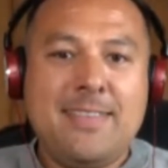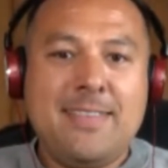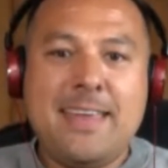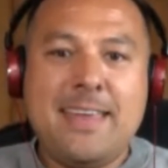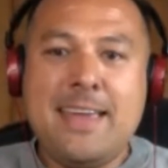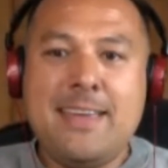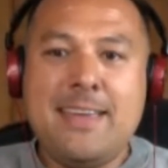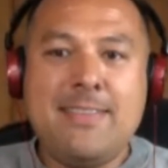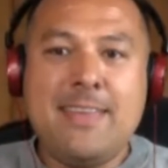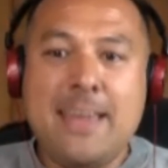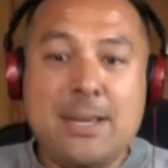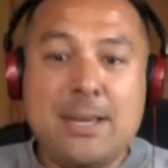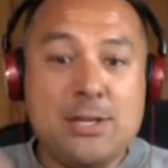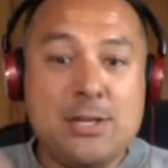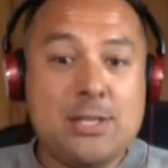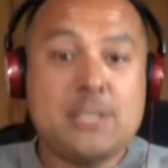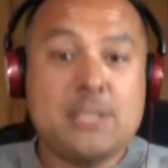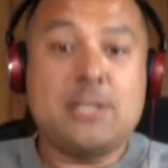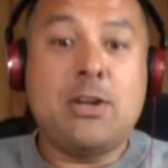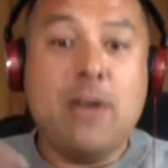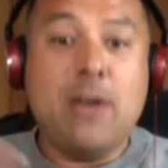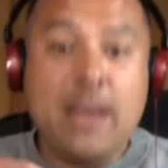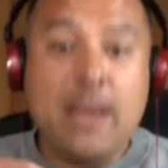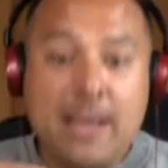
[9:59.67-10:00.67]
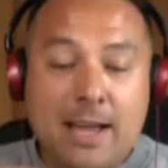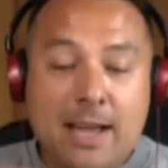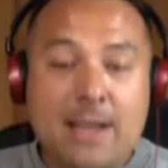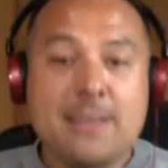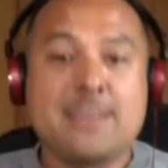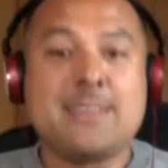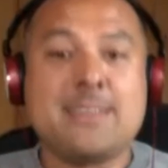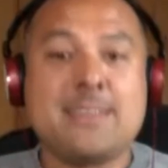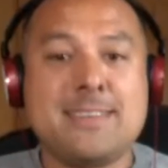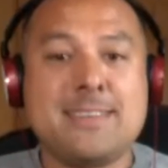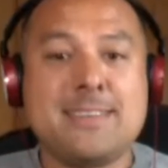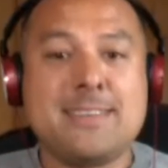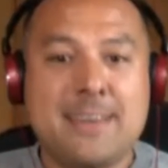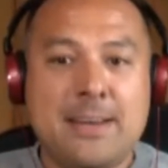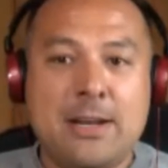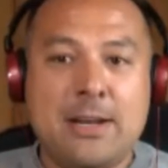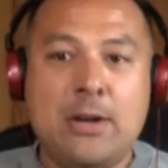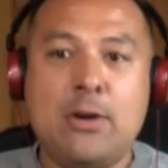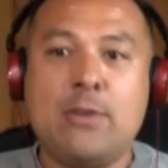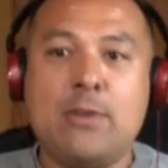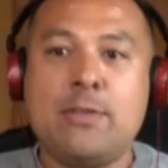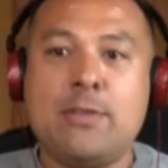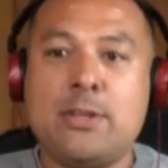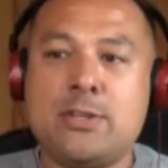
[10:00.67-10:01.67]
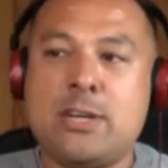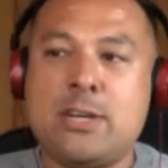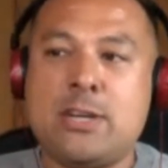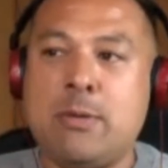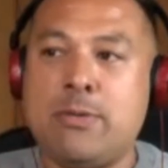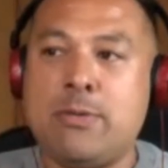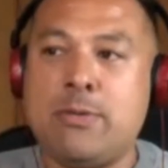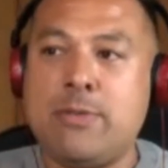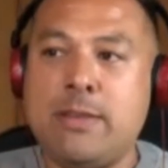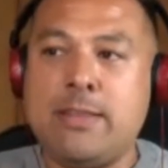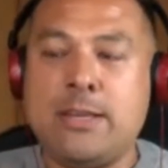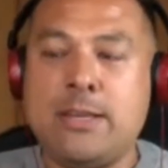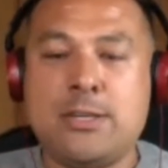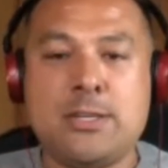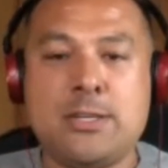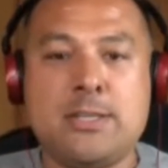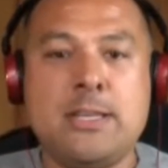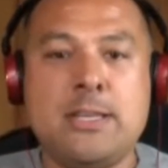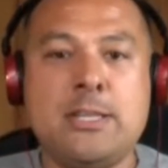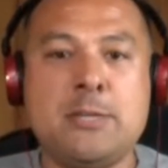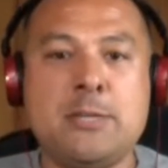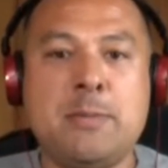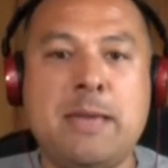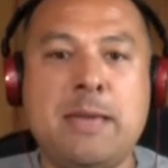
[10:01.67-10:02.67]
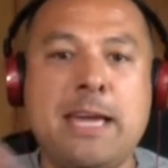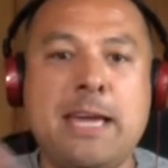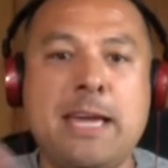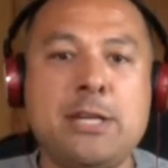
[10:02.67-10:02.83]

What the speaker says: They're just like us, and a lot of the time I think they just need to be